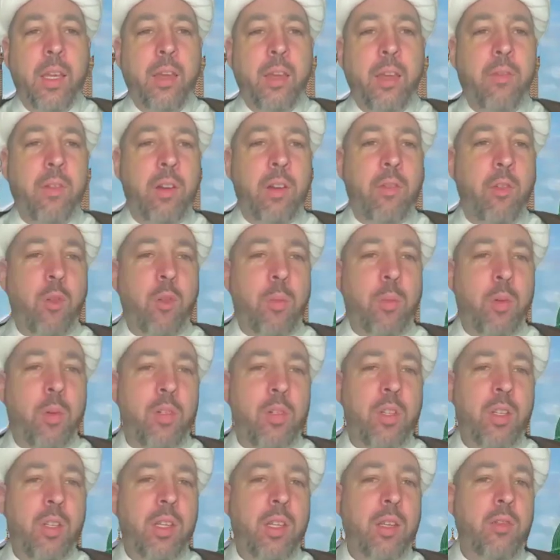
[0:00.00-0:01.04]
Even if a
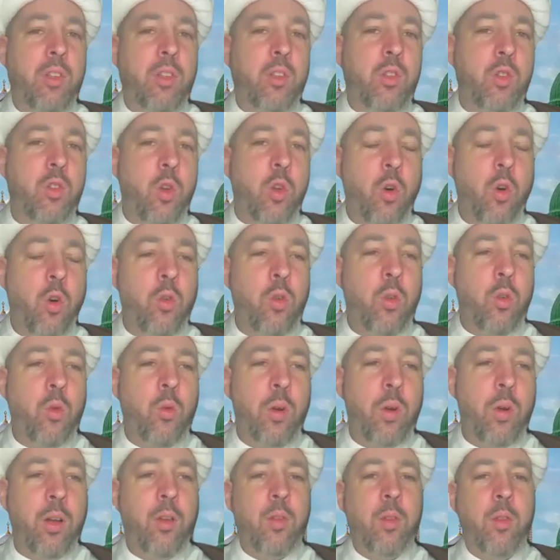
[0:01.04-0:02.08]
person gives his total
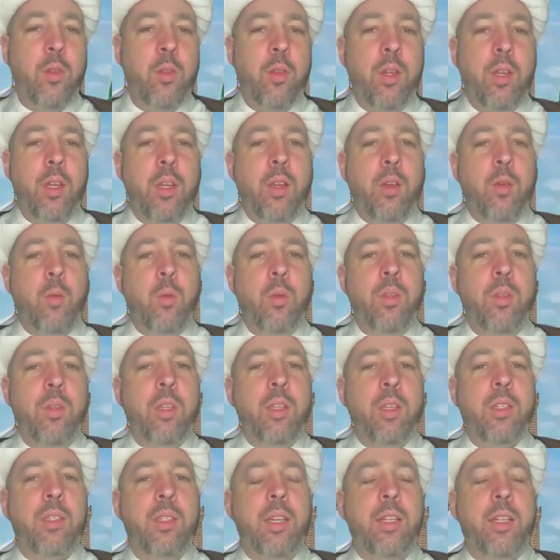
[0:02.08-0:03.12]
wealth with the
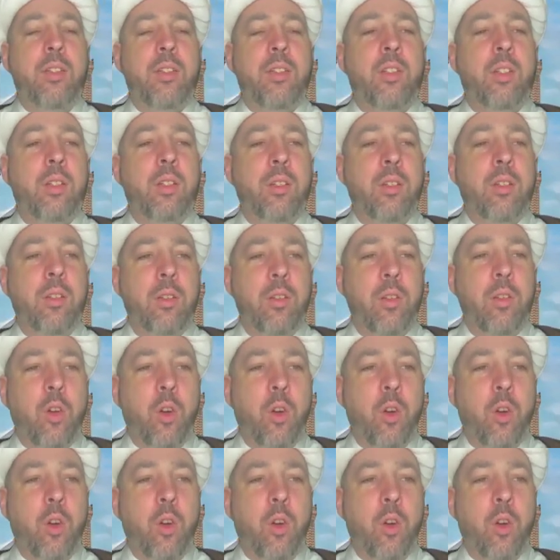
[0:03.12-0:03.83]
intention,